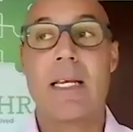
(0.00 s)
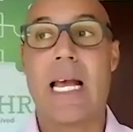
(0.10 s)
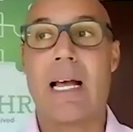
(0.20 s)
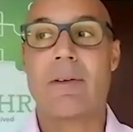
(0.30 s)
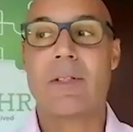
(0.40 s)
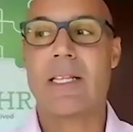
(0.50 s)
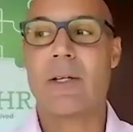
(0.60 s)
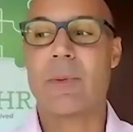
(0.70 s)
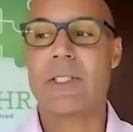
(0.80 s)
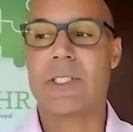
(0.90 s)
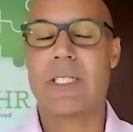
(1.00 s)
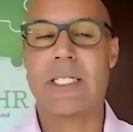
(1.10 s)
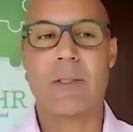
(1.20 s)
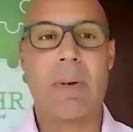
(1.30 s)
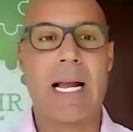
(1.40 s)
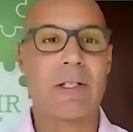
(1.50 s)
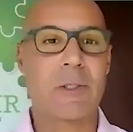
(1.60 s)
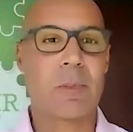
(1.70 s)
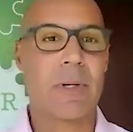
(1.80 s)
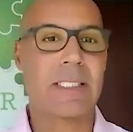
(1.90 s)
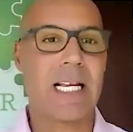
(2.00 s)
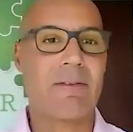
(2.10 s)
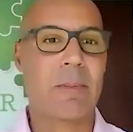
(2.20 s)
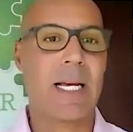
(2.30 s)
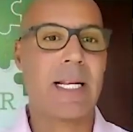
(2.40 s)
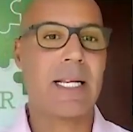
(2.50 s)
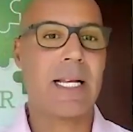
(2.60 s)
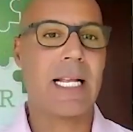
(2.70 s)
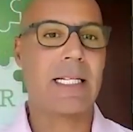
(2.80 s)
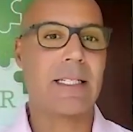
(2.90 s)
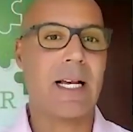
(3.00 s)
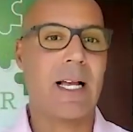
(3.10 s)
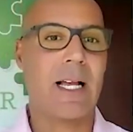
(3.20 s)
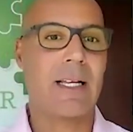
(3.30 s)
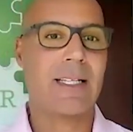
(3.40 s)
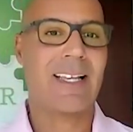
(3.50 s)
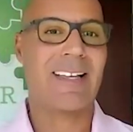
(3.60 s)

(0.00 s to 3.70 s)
Yeah. I think we just need to Myers Briggs everybody and uh,